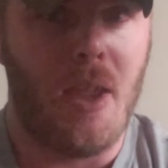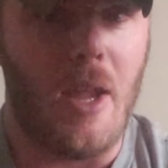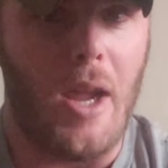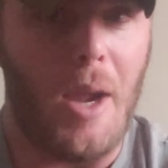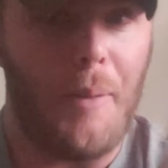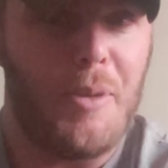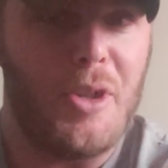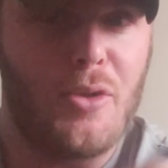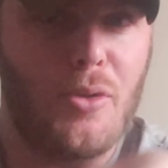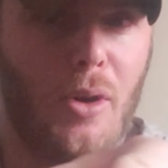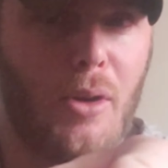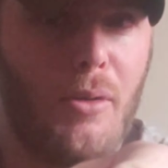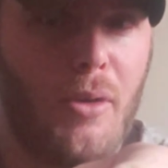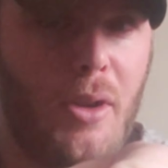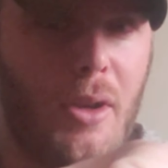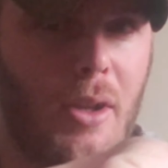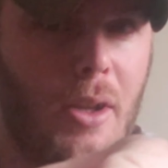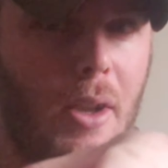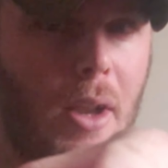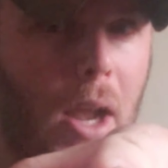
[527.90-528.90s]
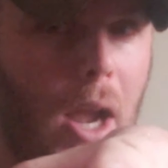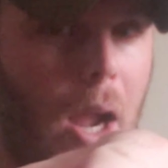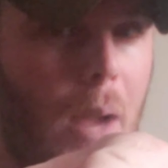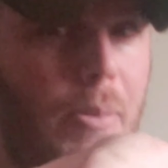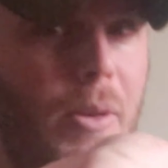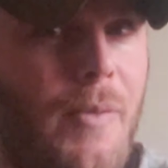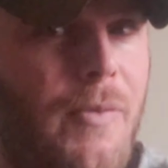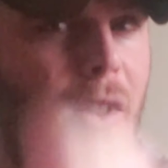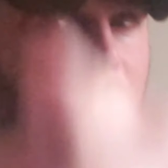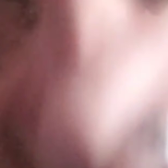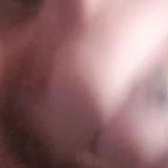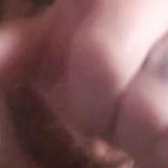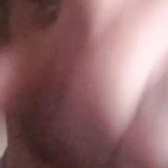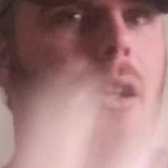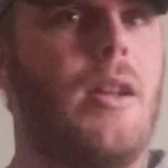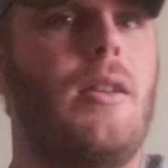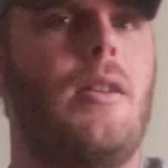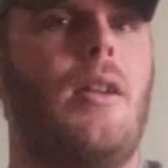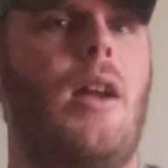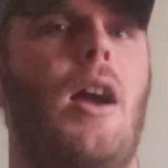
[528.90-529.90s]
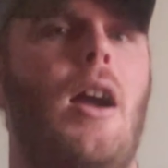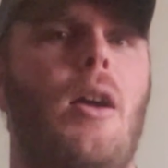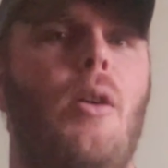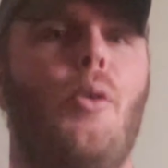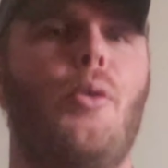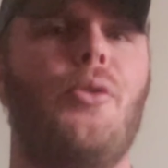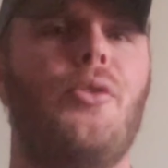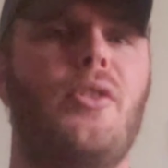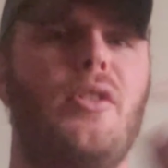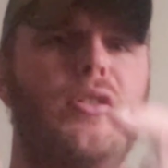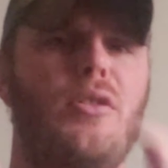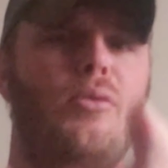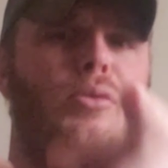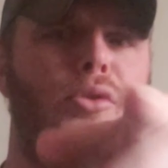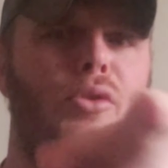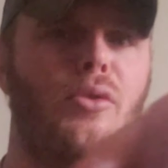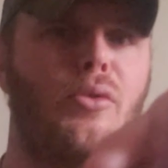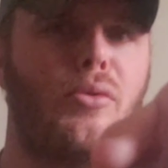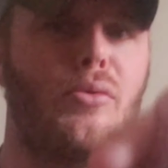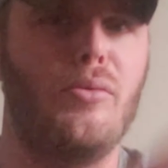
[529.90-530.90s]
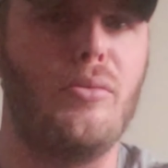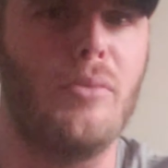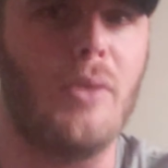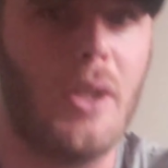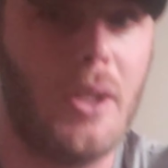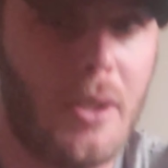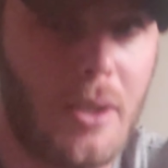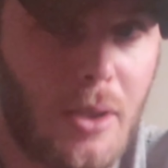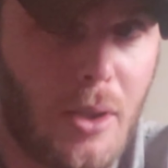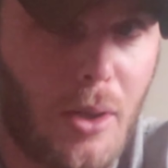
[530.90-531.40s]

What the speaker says: happy droning and happy flying. I'll see you soon.